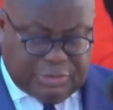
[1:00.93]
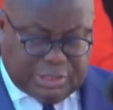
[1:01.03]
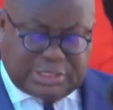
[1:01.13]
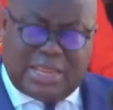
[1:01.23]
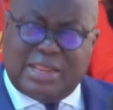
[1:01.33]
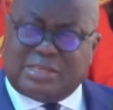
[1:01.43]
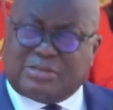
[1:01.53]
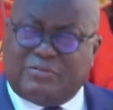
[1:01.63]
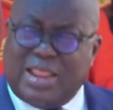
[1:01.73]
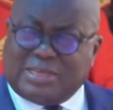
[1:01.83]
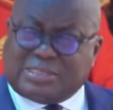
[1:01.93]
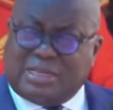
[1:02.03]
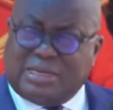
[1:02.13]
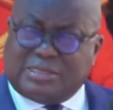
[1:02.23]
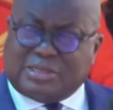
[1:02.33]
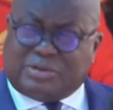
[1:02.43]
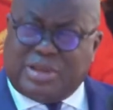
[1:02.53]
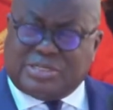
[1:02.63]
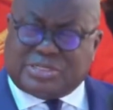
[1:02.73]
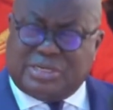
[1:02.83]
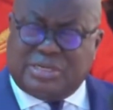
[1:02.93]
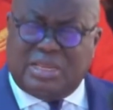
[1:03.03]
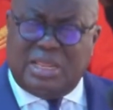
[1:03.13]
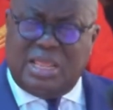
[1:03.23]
with the tenets of national integration